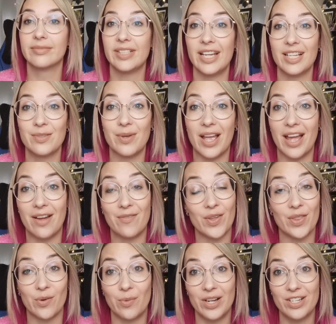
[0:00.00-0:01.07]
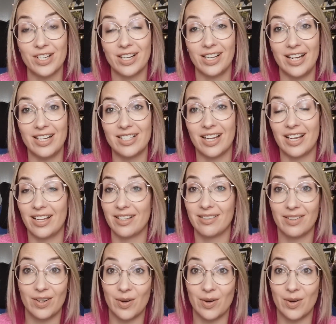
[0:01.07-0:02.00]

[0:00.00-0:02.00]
Next we have The Witch Collector,